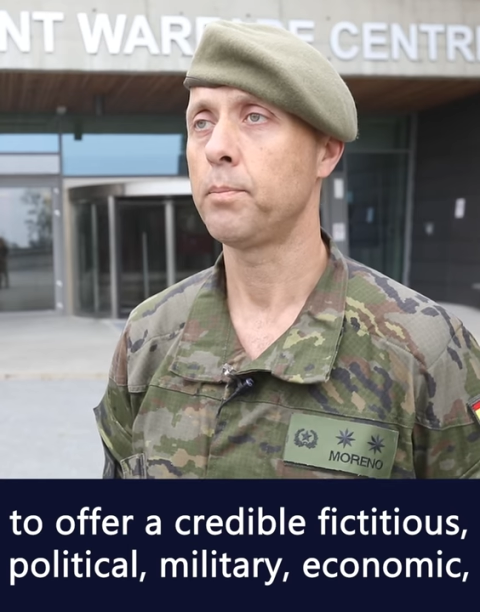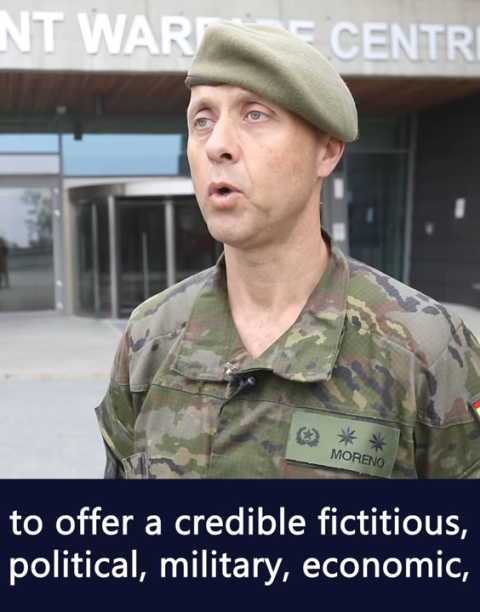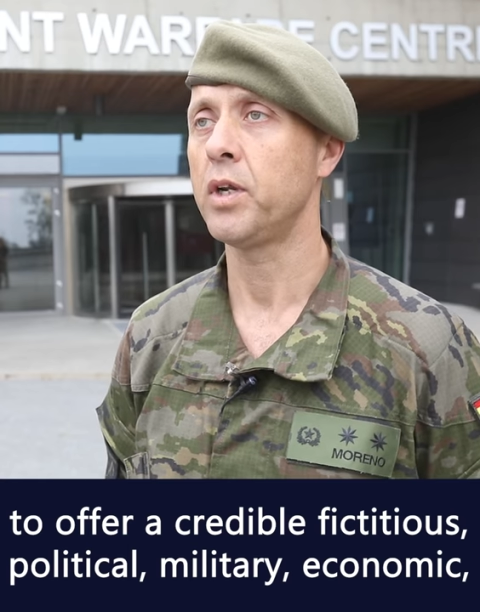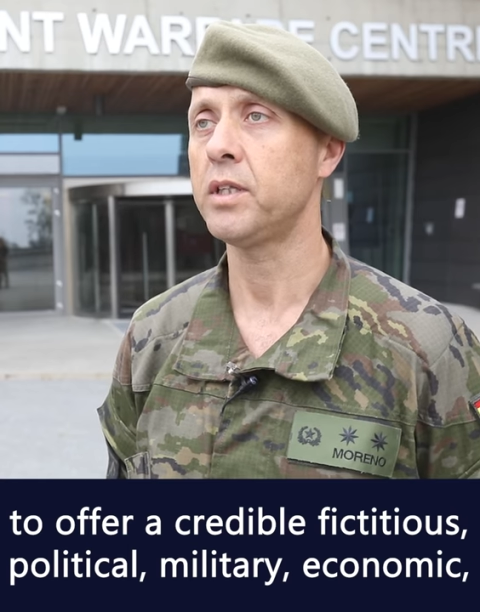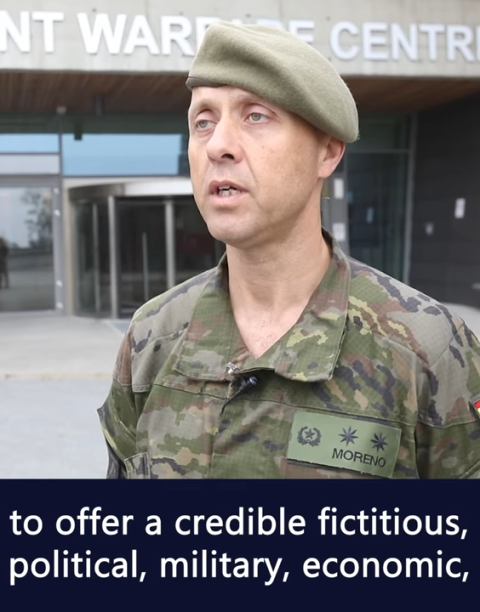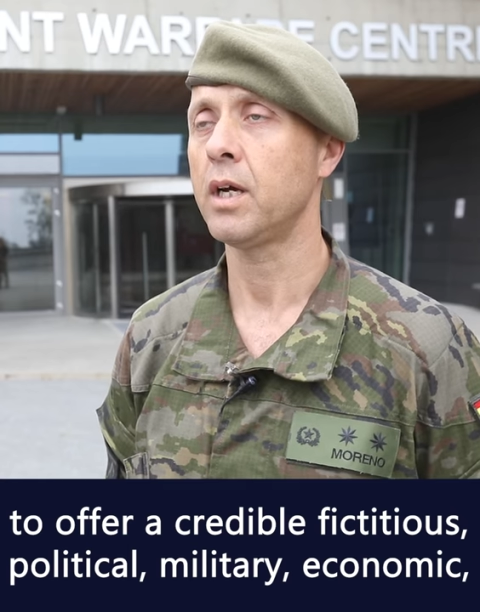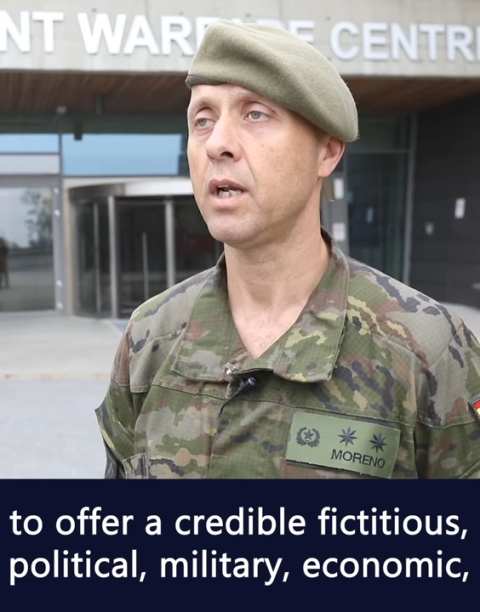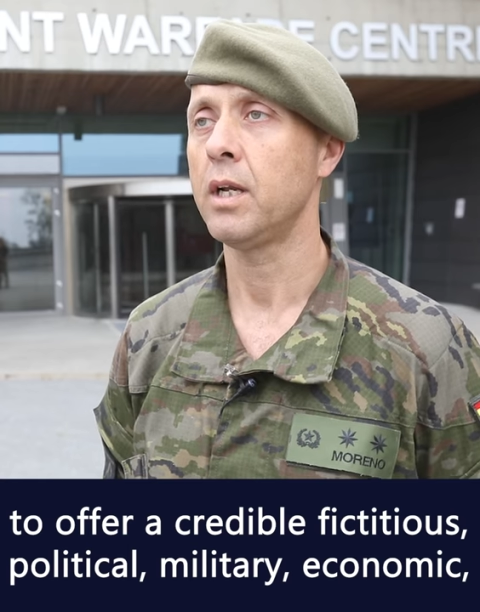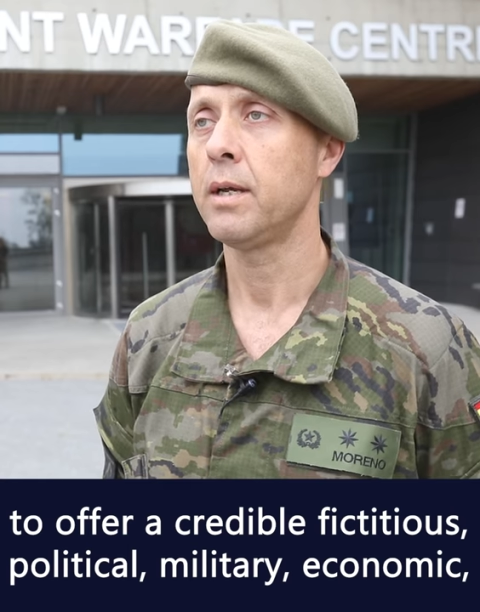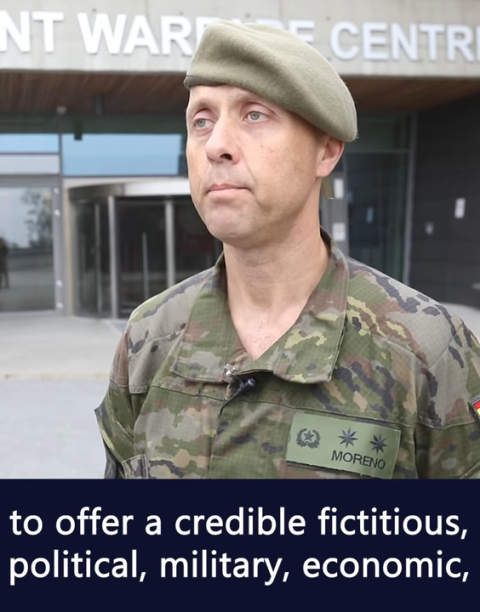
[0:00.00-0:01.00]

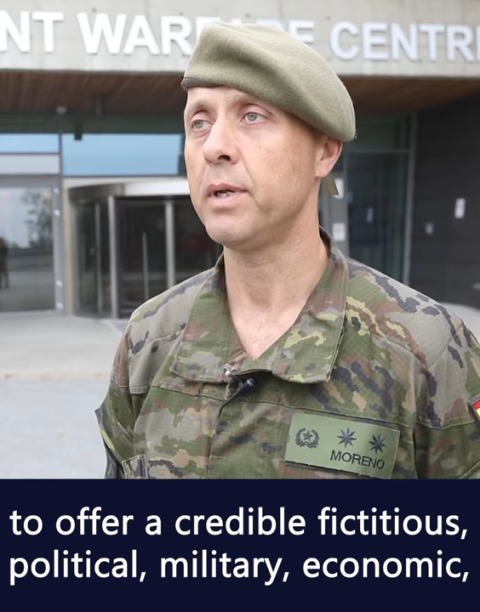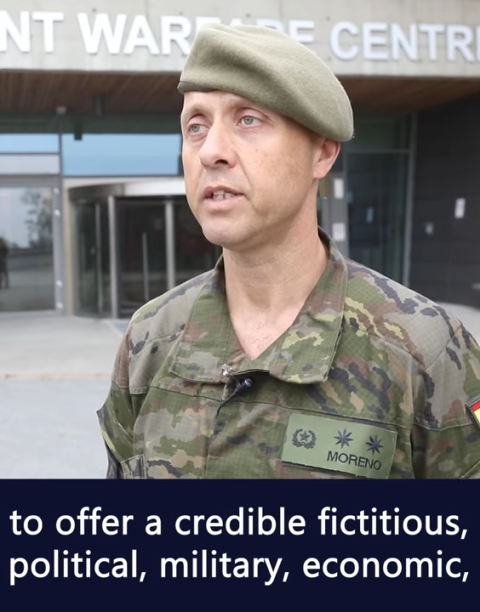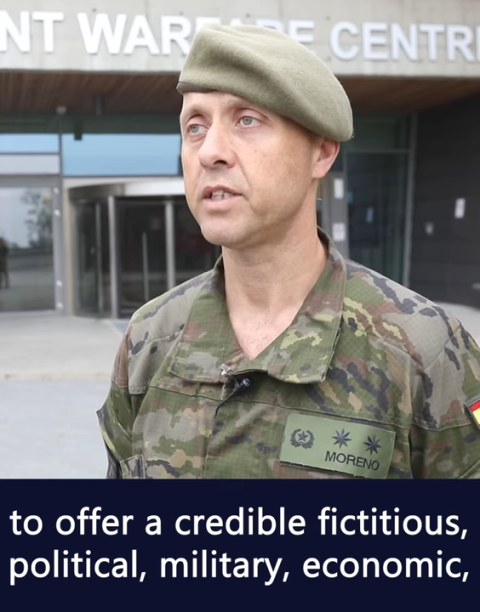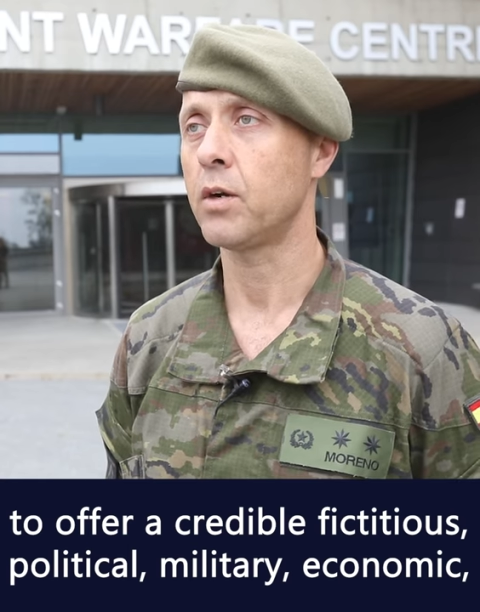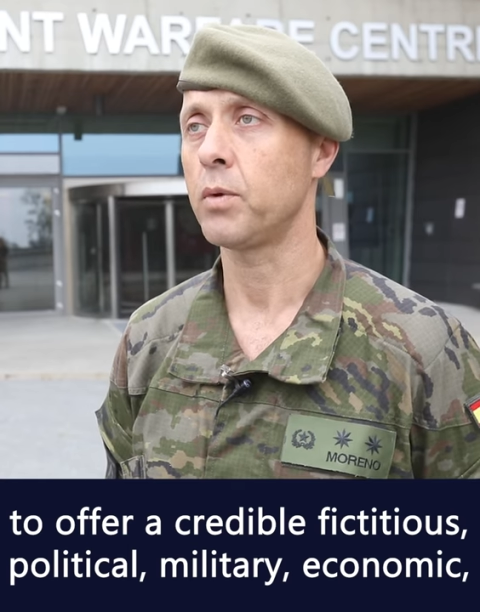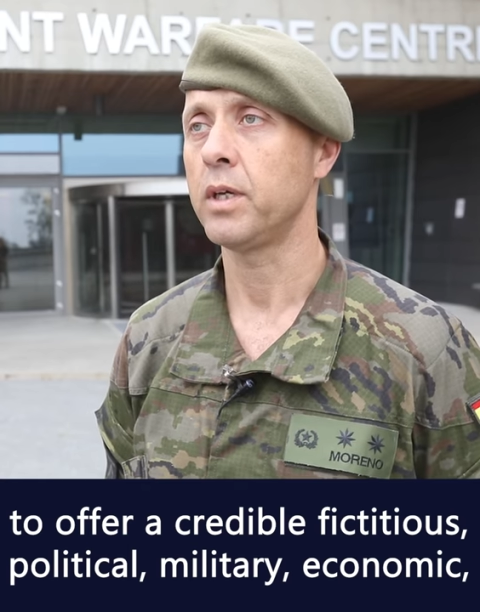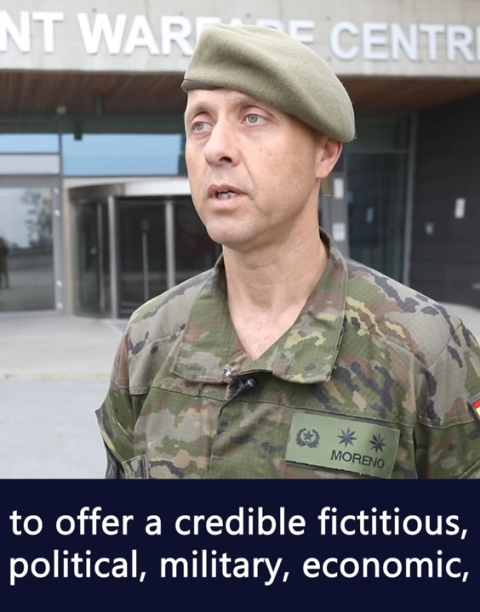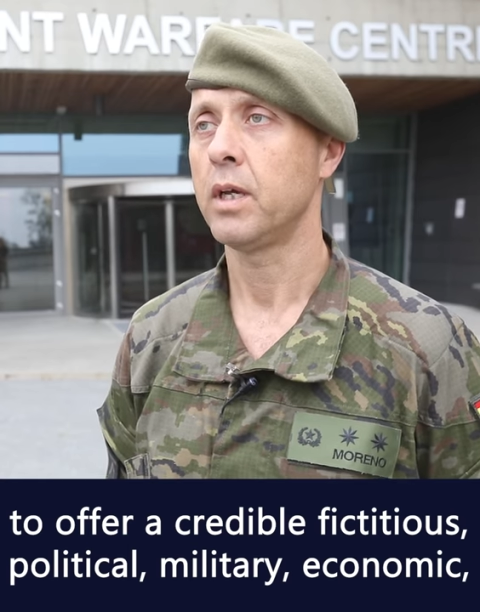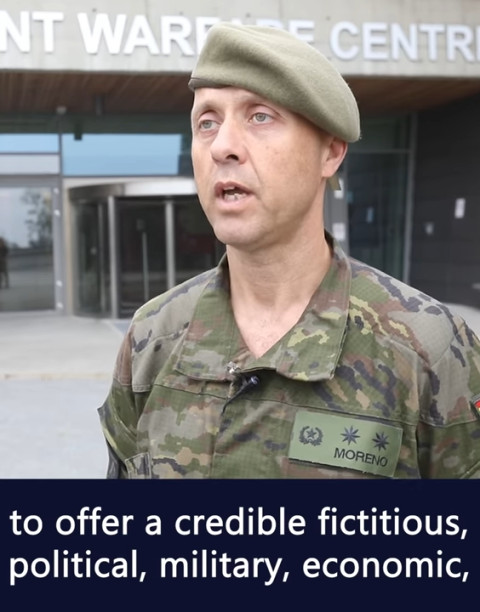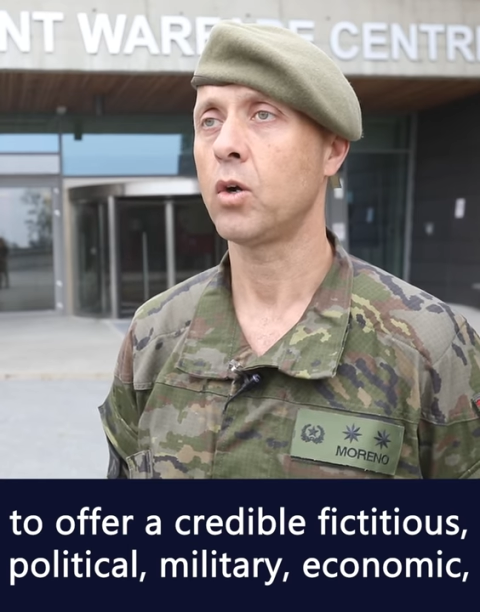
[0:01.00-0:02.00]
political, military,
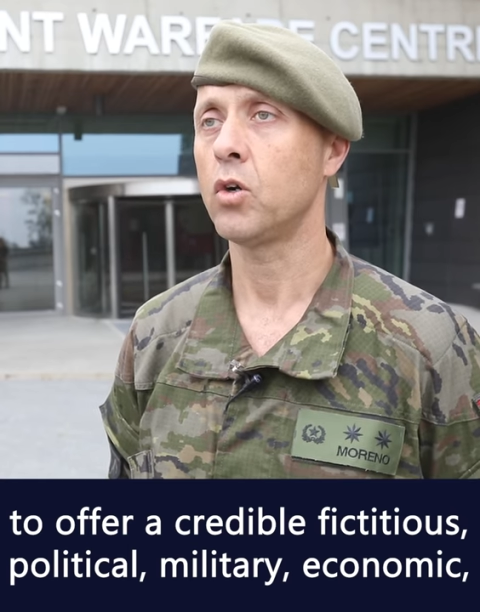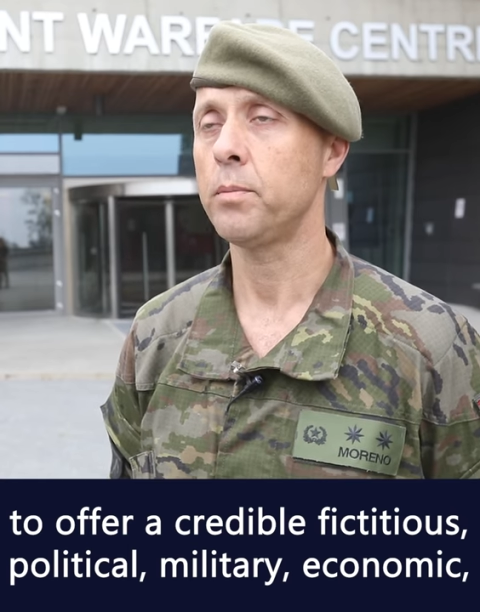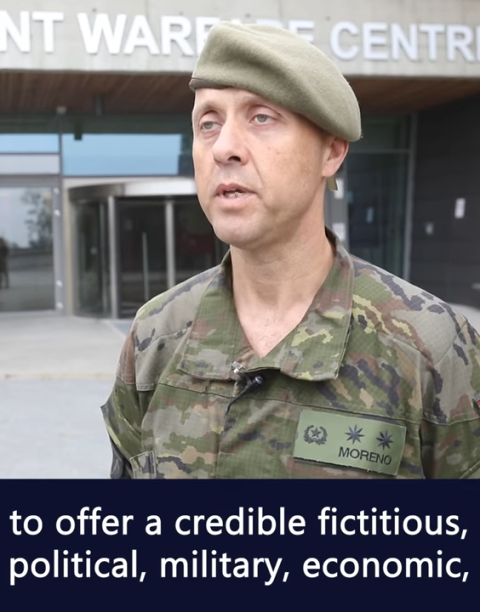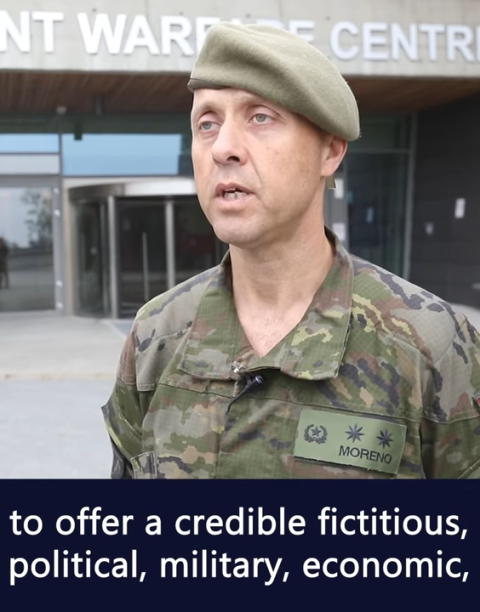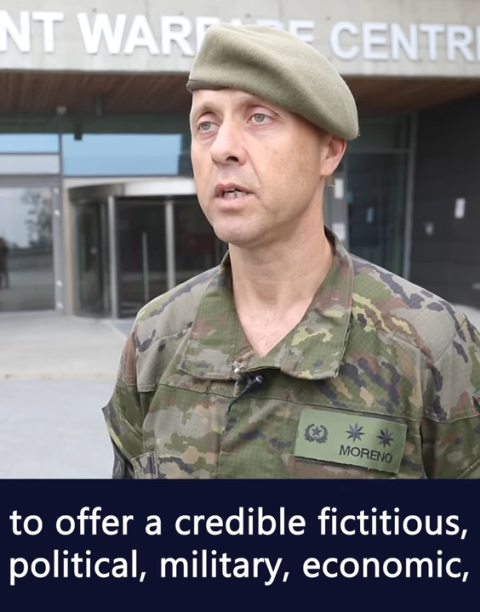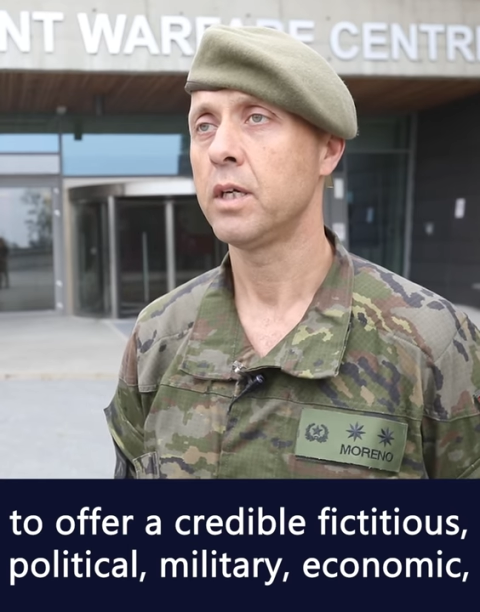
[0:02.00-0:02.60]
economic,